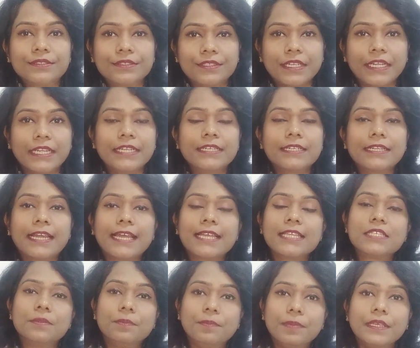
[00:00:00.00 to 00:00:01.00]
right,
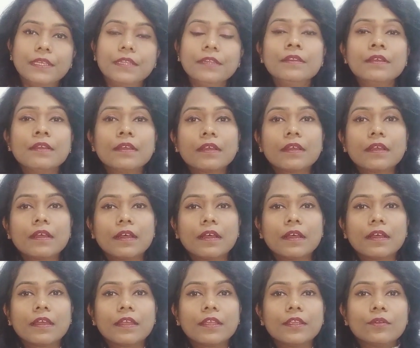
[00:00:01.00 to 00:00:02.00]
has been
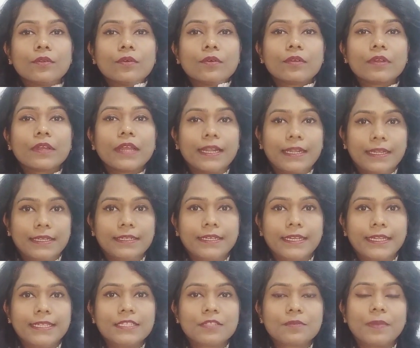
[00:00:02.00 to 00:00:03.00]

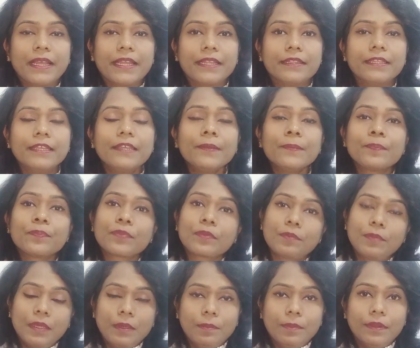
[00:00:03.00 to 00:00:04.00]
categorized by the
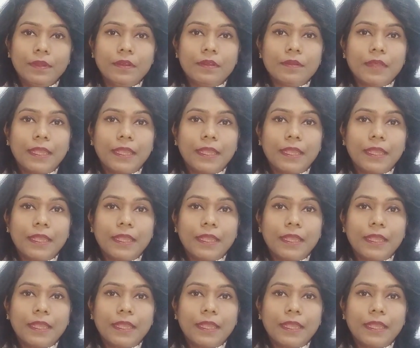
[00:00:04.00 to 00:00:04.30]
people.